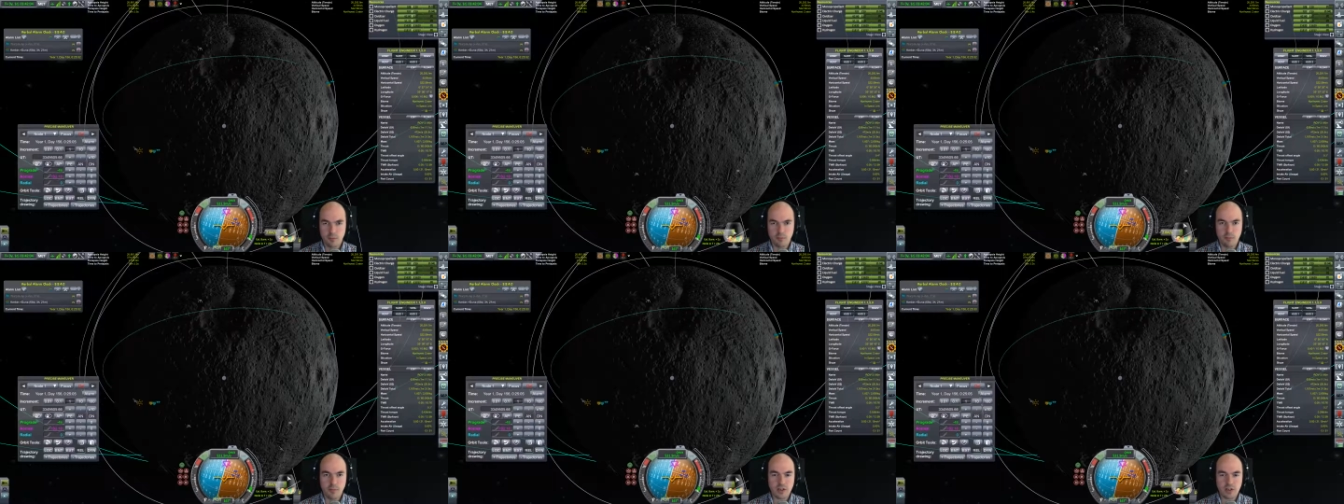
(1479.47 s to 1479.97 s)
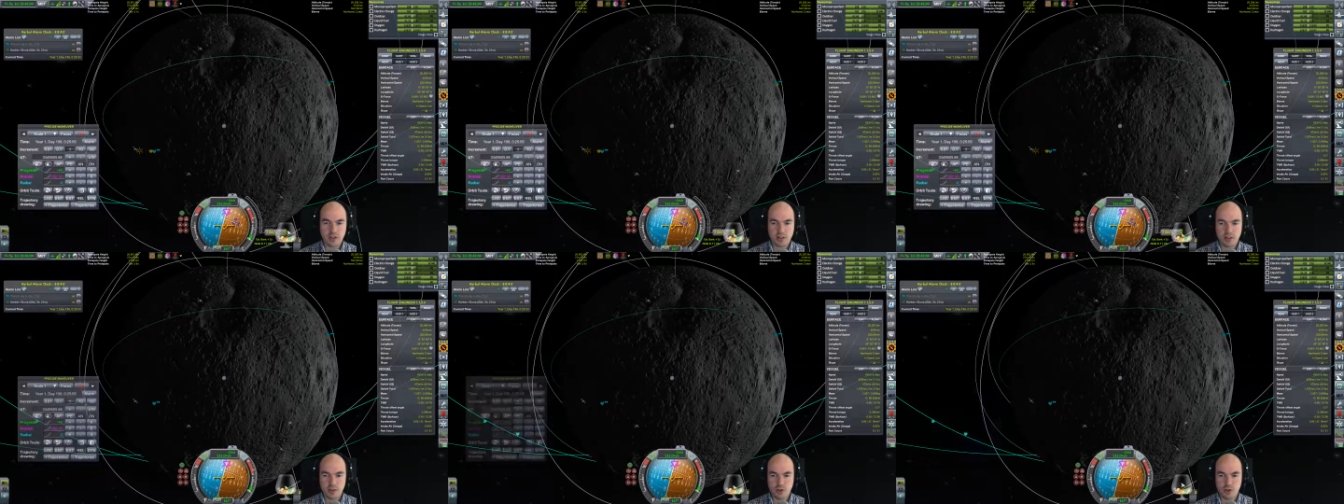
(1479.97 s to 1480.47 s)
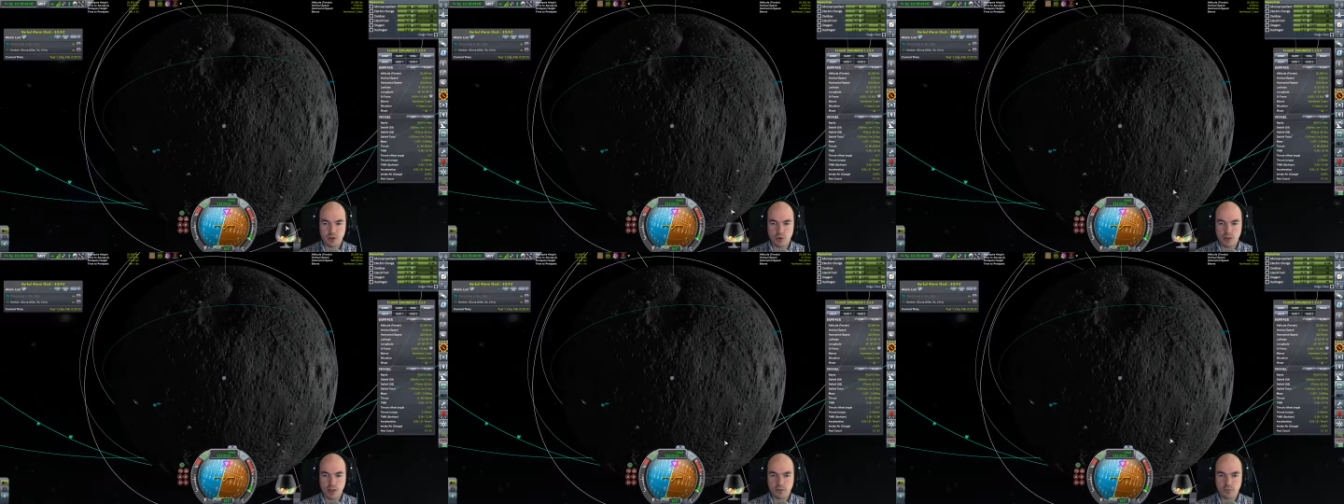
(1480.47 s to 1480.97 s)
magically, don't
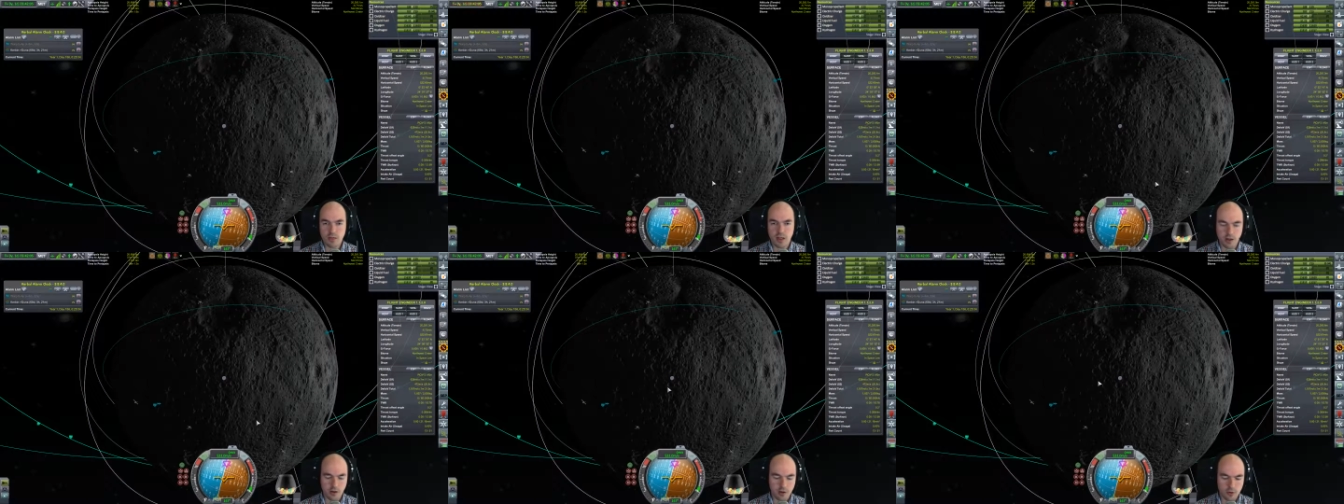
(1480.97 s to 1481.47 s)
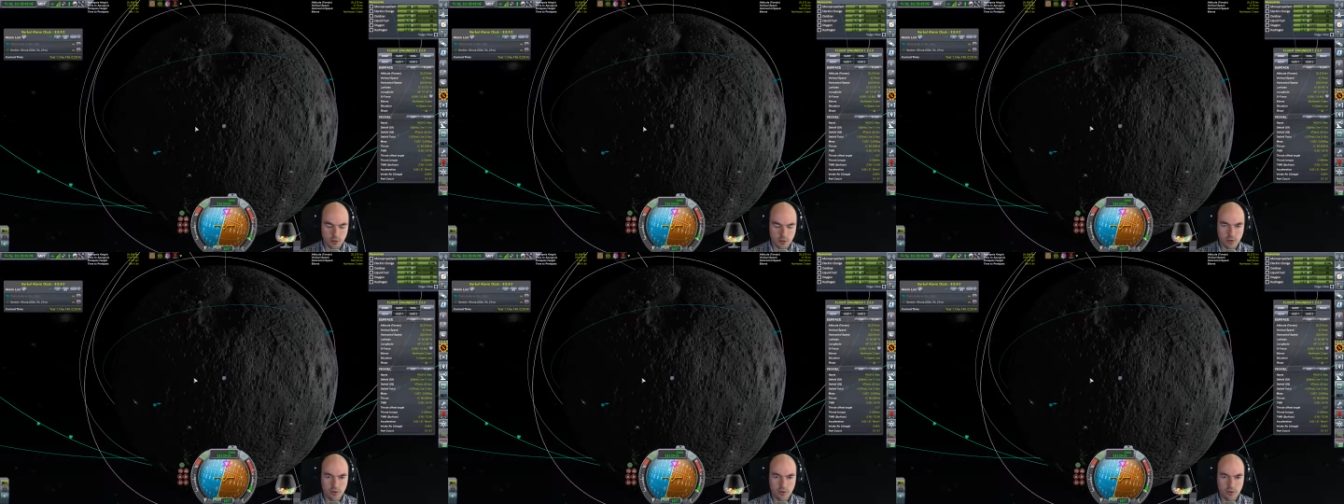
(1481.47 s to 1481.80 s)
ask me how,